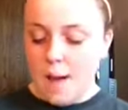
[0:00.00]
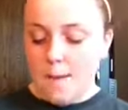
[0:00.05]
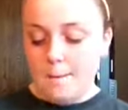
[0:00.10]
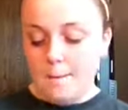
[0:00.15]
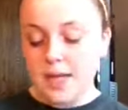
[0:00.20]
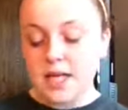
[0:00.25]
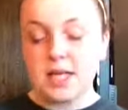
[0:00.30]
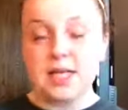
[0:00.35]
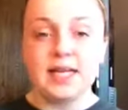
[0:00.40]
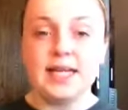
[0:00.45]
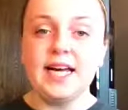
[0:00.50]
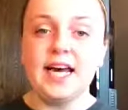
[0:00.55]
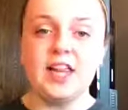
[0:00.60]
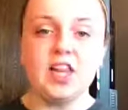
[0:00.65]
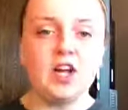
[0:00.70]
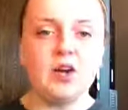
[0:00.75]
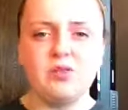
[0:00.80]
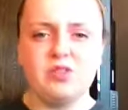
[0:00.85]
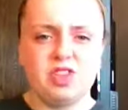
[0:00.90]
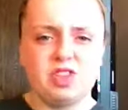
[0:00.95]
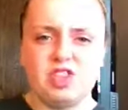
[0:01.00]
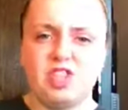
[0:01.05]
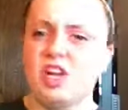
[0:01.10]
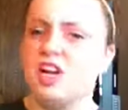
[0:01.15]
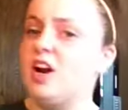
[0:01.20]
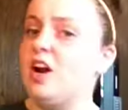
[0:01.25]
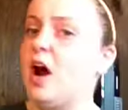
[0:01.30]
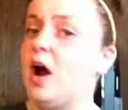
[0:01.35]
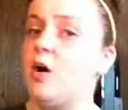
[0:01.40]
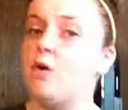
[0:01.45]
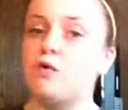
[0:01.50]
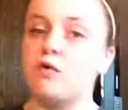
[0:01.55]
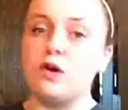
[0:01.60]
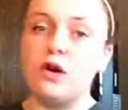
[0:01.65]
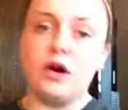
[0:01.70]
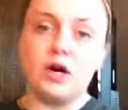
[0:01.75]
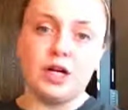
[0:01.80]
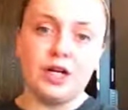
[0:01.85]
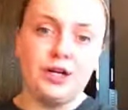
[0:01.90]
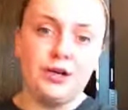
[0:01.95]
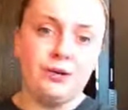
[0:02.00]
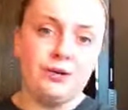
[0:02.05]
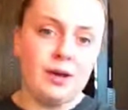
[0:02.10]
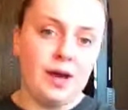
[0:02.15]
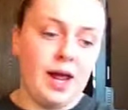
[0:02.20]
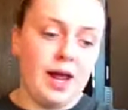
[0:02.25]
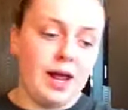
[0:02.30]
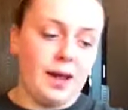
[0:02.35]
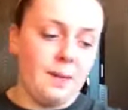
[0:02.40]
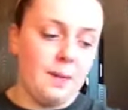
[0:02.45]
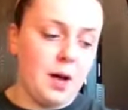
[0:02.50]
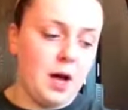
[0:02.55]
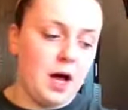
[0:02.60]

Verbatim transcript: Millie, I thought was just an overall cute name.